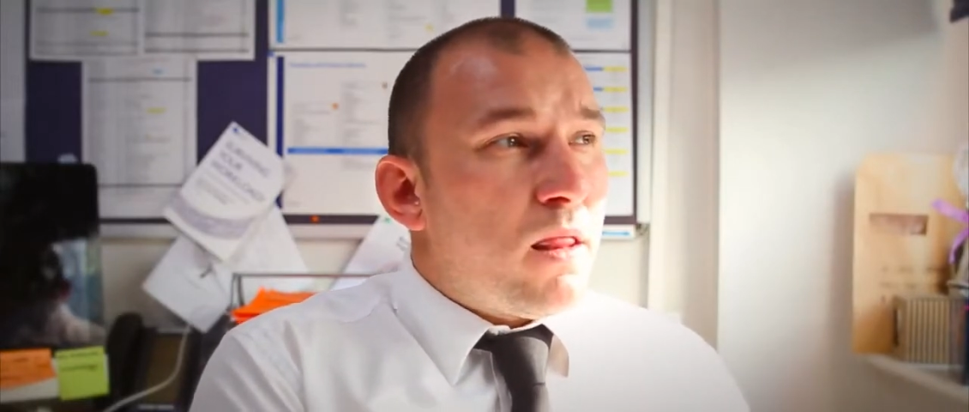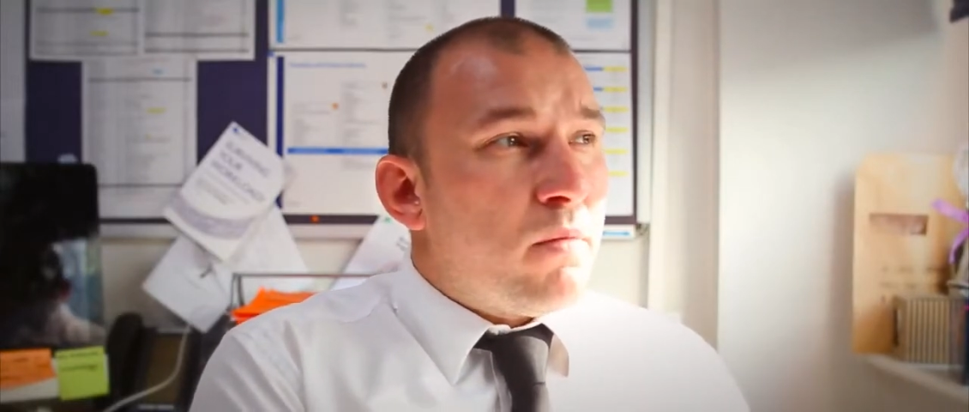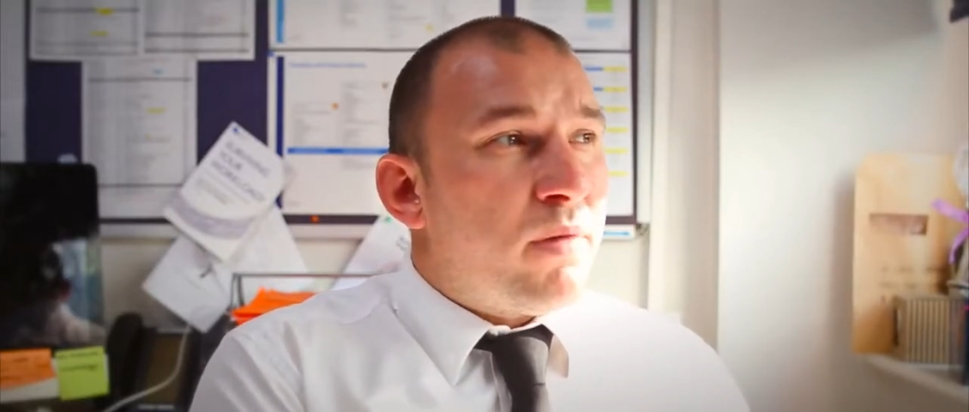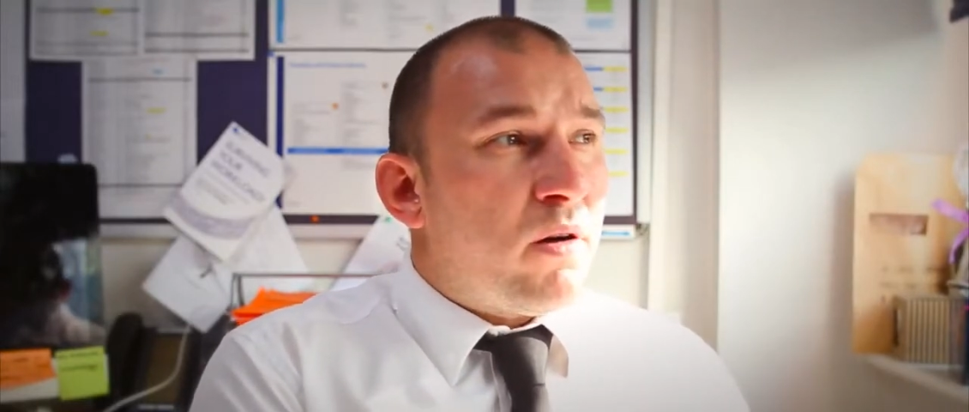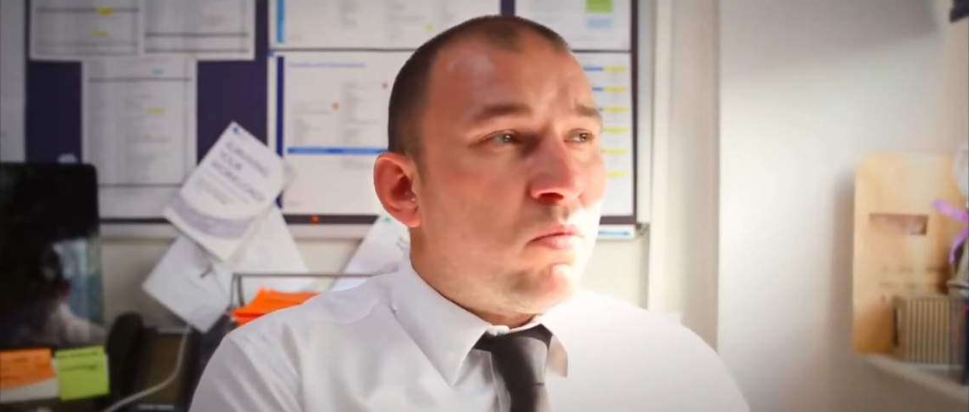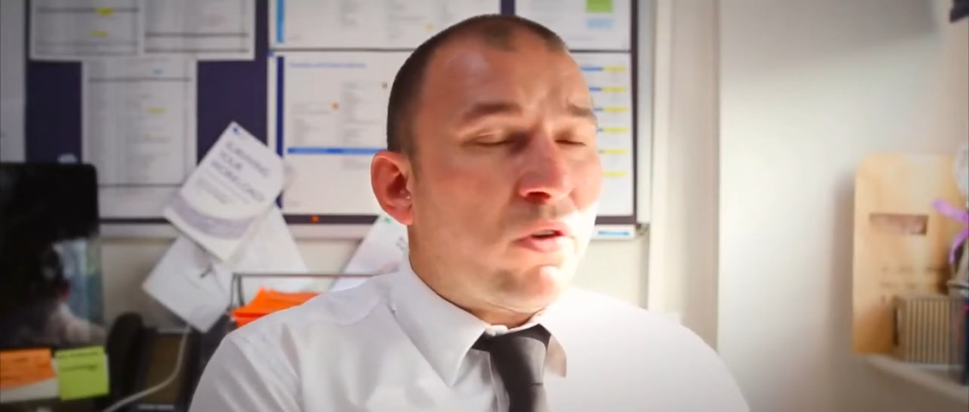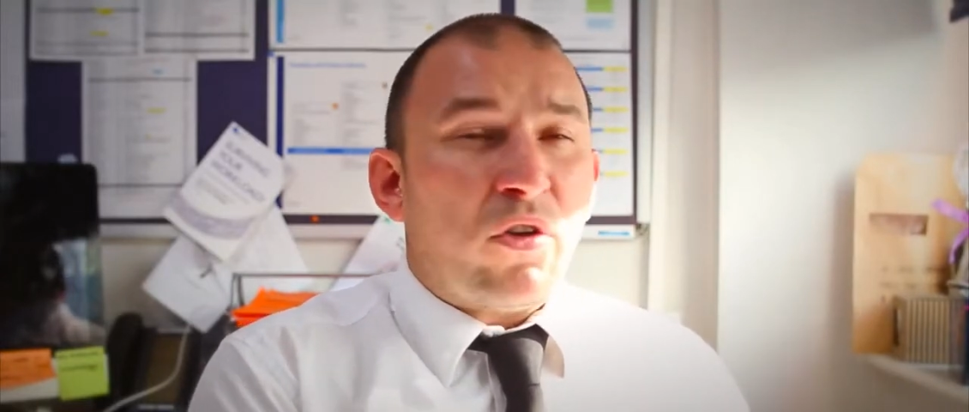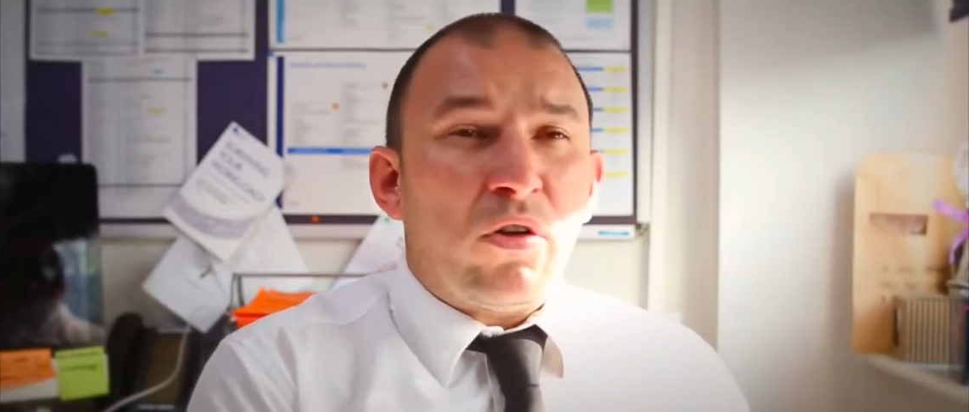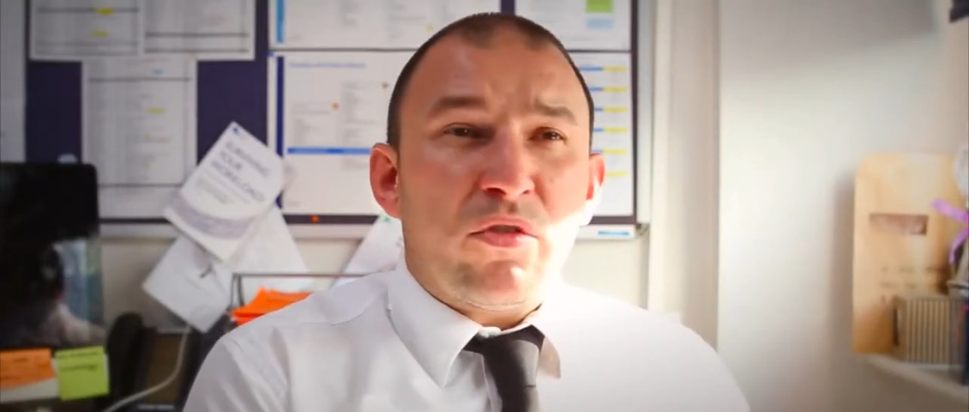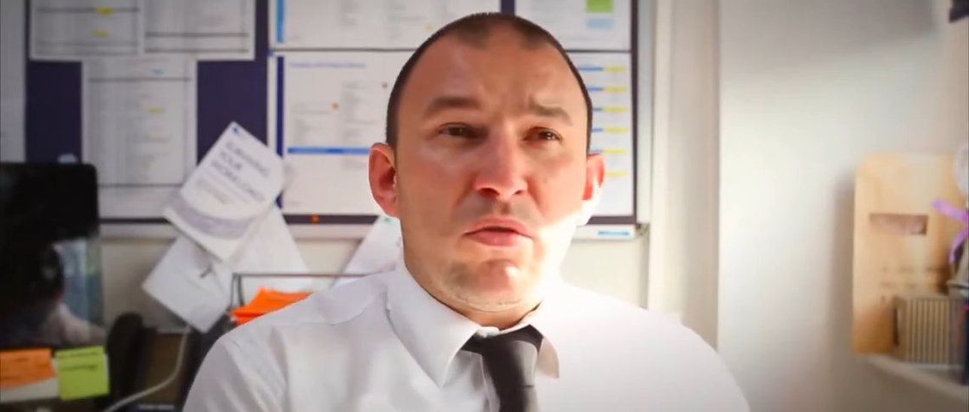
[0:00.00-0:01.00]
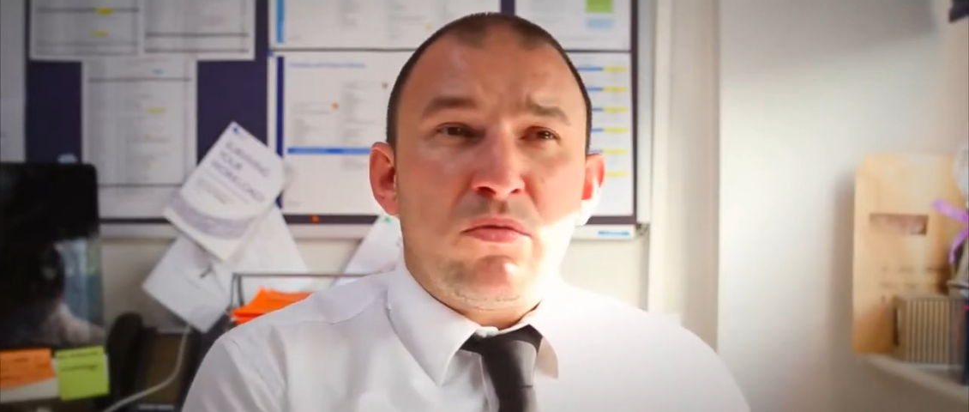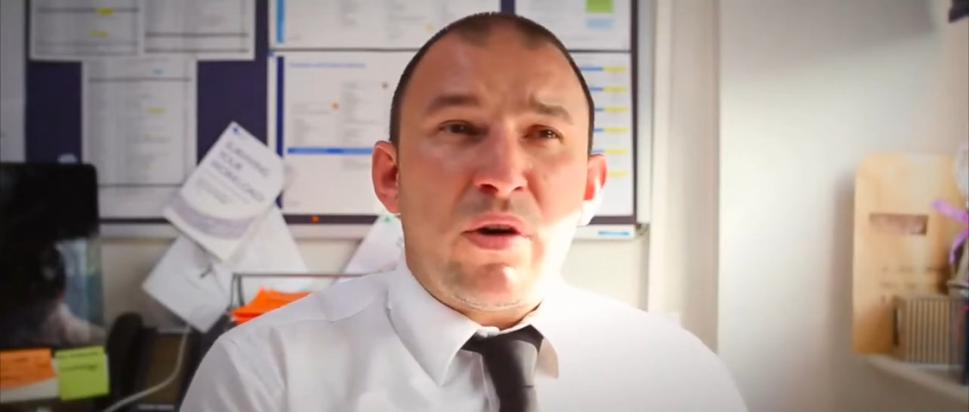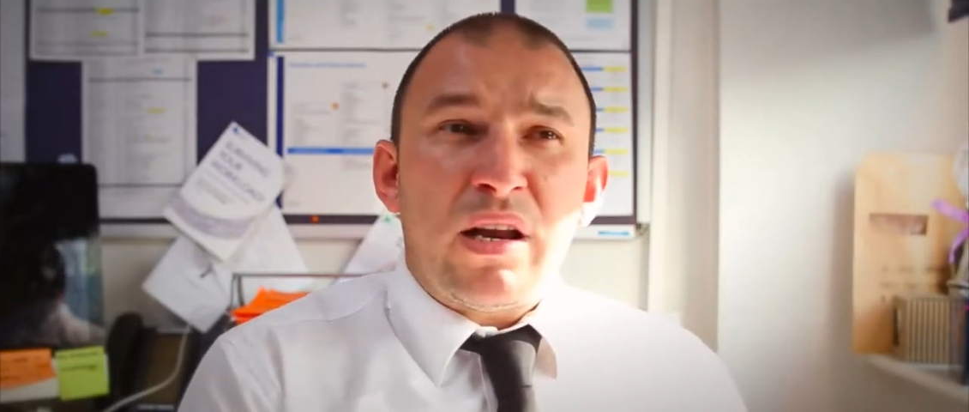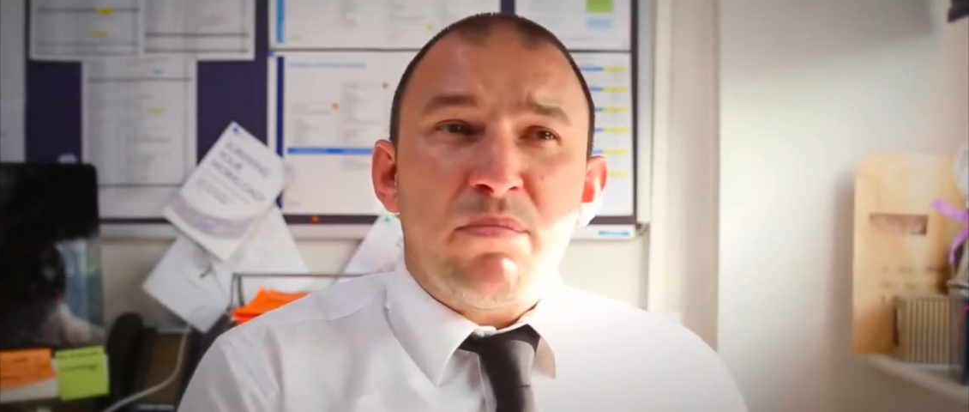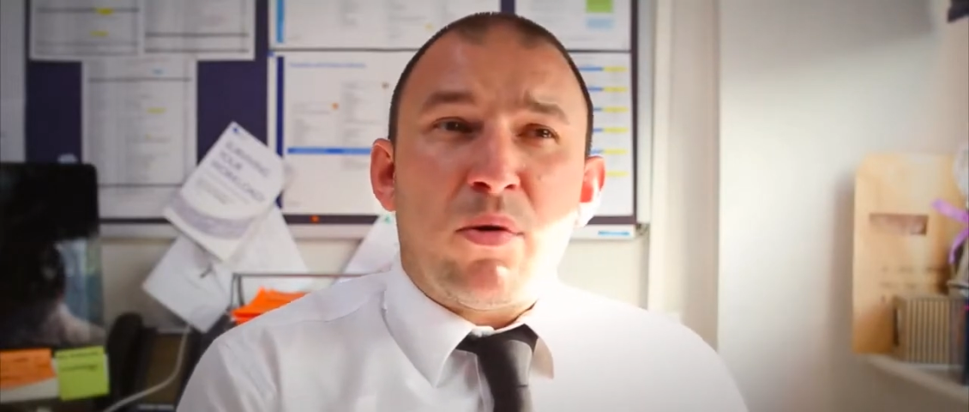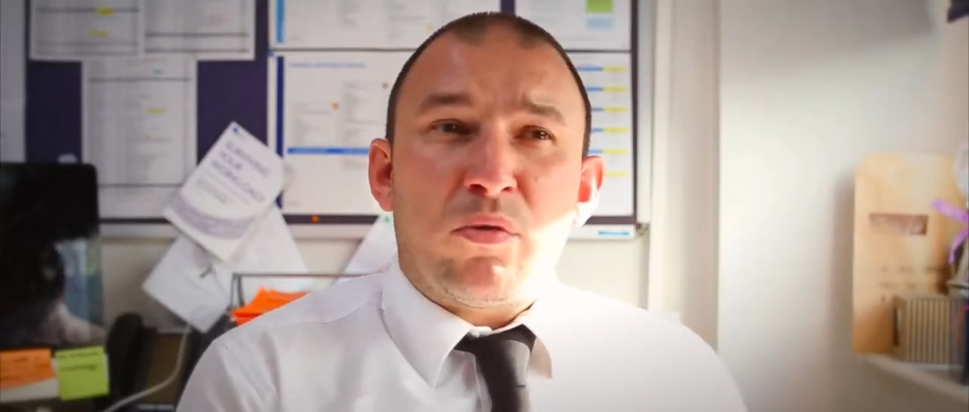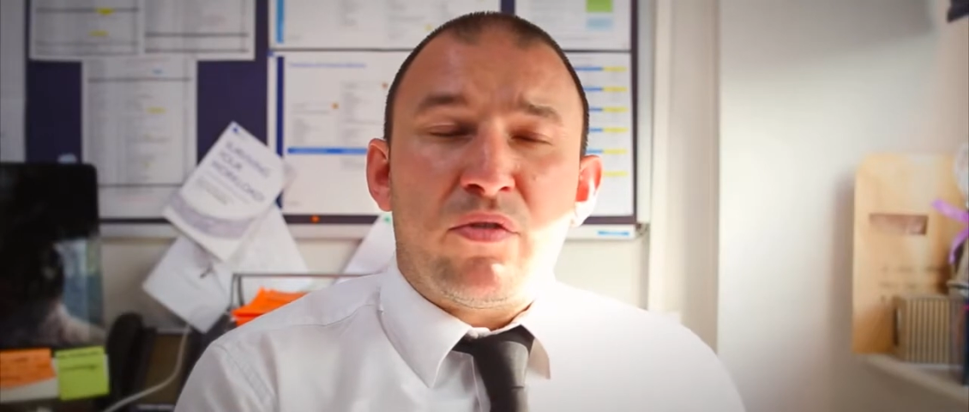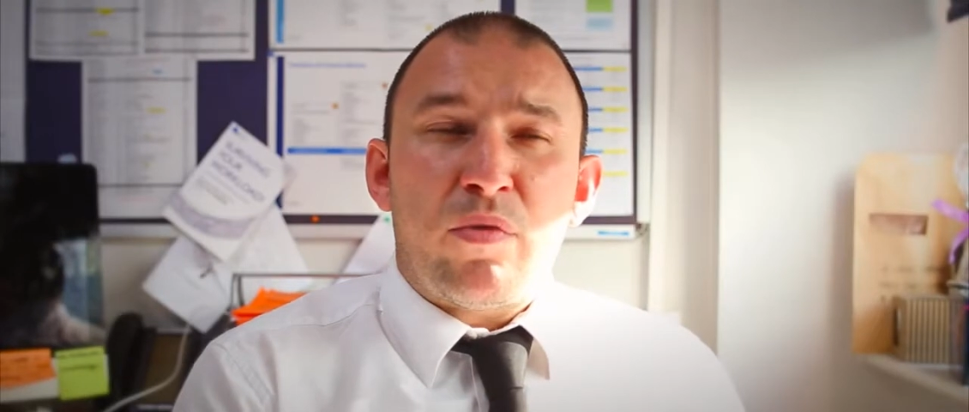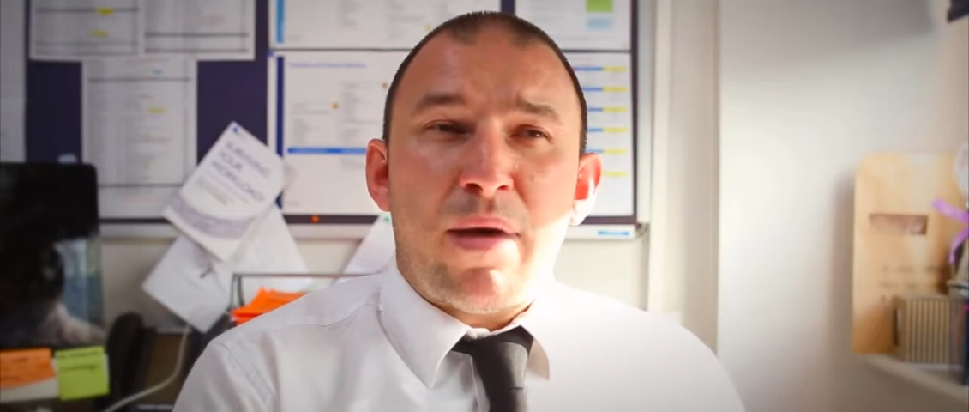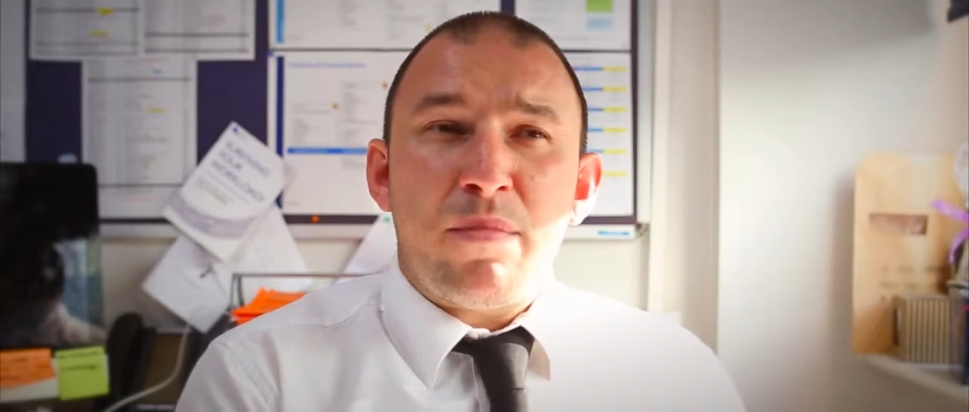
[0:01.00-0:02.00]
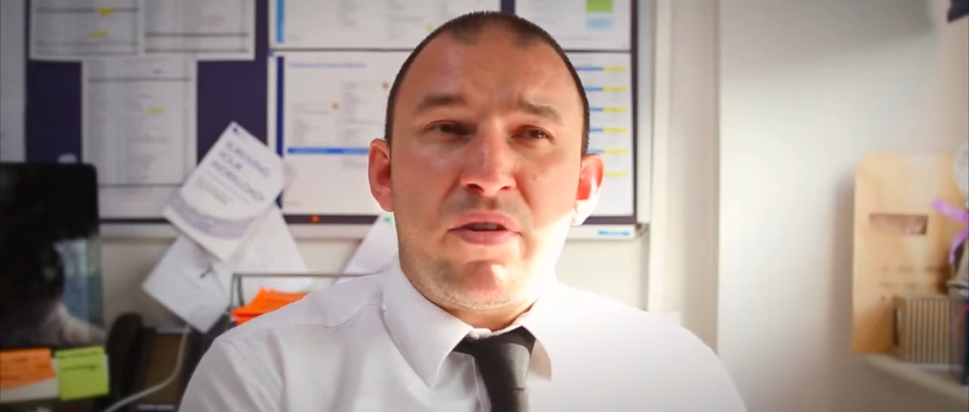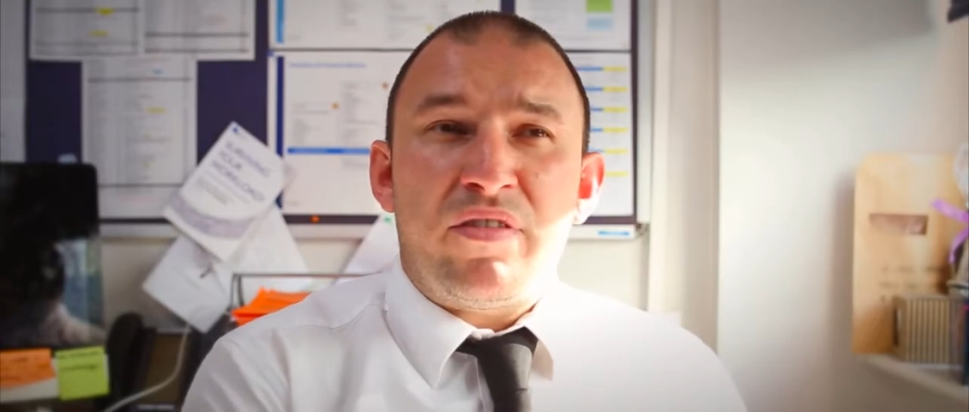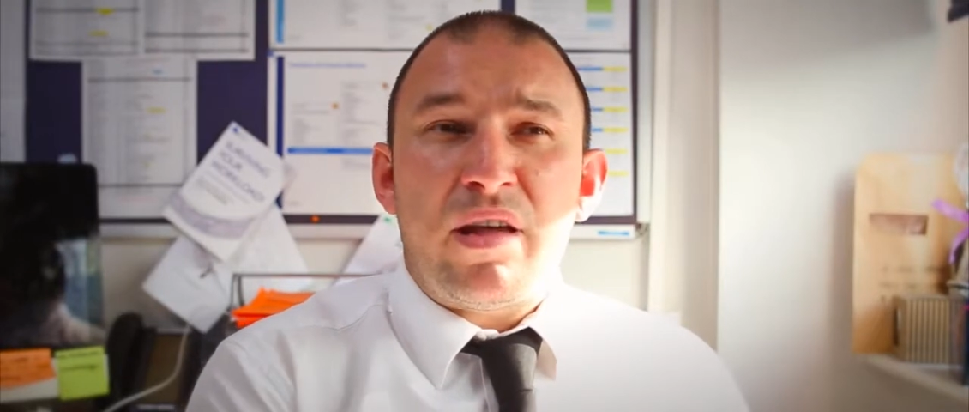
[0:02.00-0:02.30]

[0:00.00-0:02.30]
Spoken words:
But what's also really important to remember is the